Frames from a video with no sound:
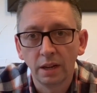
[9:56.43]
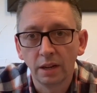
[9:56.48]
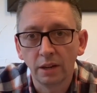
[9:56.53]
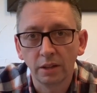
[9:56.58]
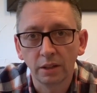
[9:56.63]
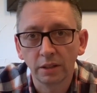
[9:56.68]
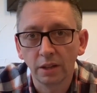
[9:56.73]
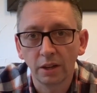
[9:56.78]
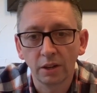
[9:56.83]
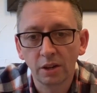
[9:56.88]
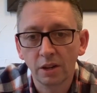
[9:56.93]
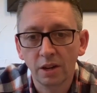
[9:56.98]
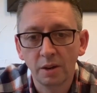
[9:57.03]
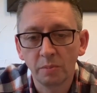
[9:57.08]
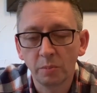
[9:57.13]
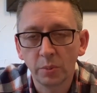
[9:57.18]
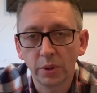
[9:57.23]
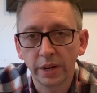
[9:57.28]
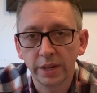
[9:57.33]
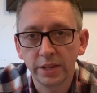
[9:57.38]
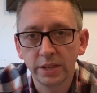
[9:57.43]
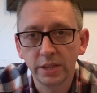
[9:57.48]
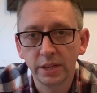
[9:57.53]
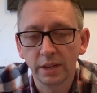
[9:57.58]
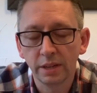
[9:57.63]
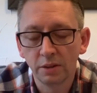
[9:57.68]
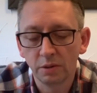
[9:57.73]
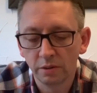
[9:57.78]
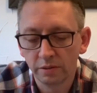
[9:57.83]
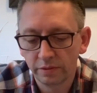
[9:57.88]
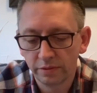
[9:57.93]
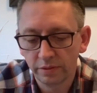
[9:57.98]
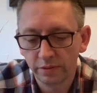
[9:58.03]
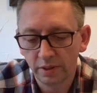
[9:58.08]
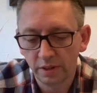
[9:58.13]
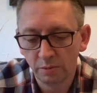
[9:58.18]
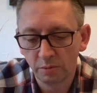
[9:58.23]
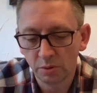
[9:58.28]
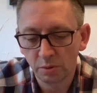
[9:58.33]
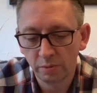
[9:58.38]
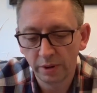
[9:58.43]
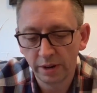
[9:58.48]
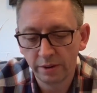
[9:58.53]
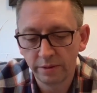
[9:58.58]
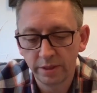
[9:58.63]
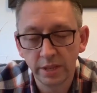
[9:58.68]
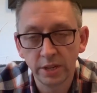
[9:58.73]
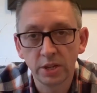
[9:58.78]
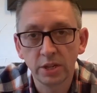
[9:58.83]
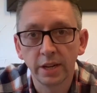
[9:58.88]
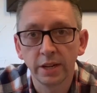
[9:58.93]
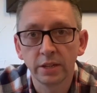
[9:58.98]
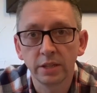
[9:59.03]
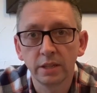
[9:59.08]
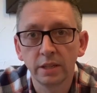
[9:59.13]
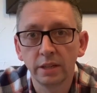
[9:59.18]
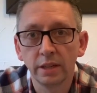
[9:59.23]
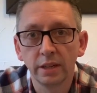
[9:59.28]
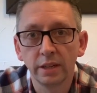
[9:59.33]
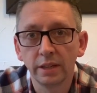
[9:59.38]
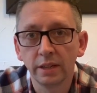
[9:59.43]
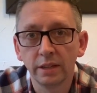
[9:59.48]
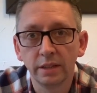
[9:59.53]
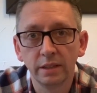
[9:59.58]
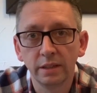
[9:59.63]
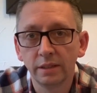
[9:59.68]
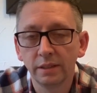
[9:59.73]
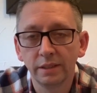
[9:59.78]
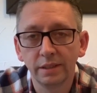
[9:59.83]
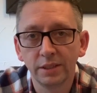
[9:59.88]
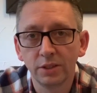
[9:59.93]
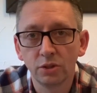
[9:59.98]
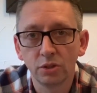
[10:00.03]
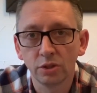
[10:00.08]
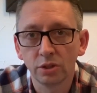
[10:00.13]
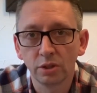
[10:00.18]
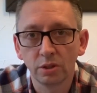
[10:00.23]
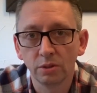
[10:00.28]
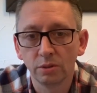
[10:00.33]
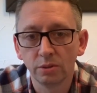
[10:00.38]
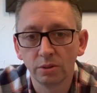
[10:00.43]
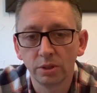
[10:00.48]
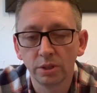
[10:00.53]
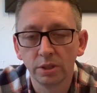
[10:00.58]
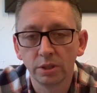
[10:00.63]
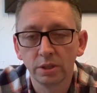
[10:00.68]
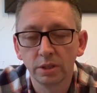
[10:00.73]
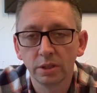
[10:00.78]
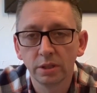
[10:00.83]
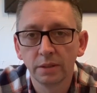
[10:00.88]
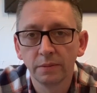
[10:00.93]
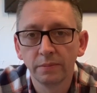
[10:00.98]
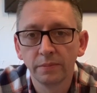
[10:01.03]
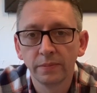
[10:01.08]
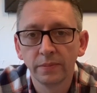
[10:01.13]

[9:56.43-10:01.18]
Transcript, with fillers: I, I can't praise it enough. I was wearing this yesterday and it's just gorgeous.